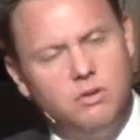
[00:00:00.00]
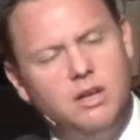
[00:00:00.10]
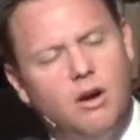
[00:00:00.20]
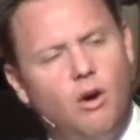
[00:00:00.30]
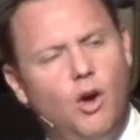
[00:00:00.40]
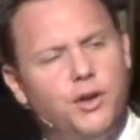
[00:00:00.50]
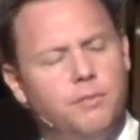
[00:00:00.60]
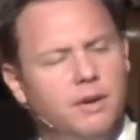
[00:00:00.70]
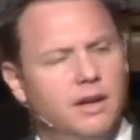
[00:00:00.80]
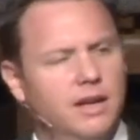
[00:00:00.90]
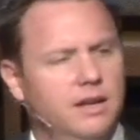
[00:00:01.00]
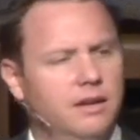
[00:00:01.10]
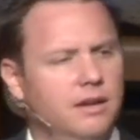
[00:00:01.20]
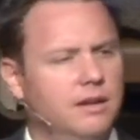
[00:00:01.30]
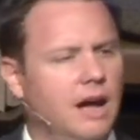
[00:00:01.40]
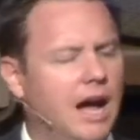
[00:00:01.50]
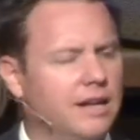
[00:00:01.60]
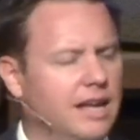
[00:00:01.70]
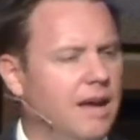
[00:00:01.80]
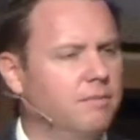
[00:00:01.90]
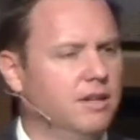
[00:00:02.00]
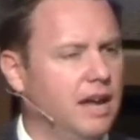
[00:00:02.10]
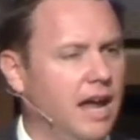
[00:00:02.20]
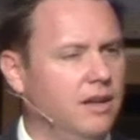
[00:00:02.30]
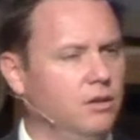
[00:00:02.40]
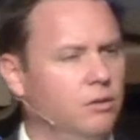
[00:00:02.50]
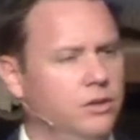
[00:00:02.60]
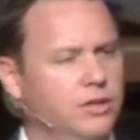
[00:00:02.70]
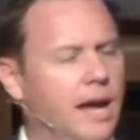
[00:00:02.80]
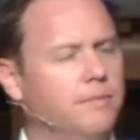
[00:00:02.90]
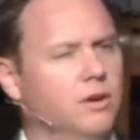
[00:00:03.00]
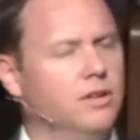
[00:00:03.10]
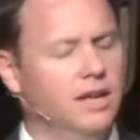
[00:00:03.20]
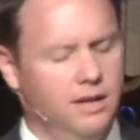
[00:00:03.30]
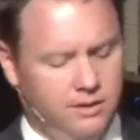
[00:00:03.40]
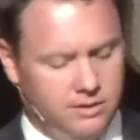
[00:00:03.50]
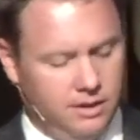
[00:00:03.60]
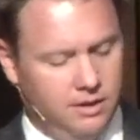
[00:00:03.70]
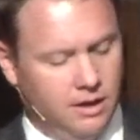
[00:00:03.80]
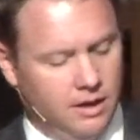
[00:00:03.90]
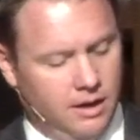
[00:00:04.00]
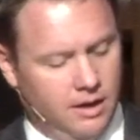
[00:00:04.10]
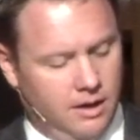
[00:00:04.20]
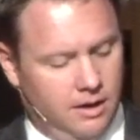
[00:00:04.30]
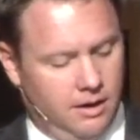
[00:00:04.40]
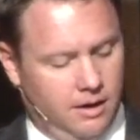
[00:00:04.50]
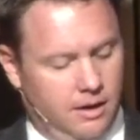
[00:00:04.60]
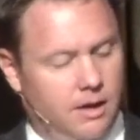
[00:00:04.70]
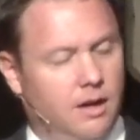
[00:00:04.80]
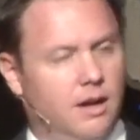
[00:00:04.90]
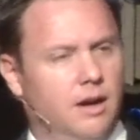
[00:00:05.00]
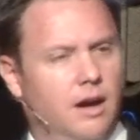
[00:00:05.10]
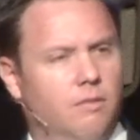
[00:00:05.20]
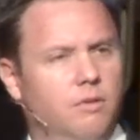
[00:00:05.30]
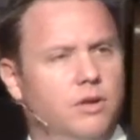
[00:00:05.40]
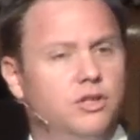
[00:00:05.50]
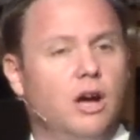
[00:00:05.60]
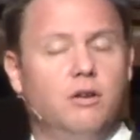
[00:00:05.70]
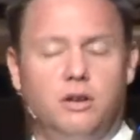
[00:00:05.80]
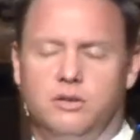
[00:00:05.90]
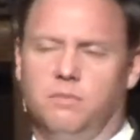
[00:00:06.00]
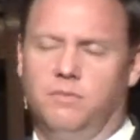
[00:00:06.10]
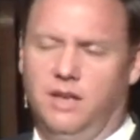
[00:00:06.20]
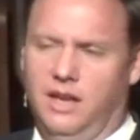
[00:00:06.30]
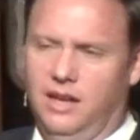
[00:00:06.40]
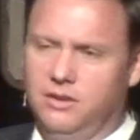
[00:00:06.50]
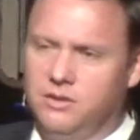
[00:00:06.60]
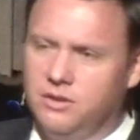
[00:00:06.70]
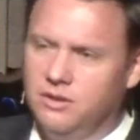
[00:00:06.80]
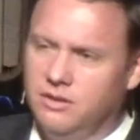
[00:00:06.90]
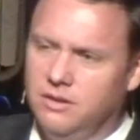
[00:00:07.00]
Well, you know, ultimately, God came to Daniel in chapter 10 and said, I want to show you some things.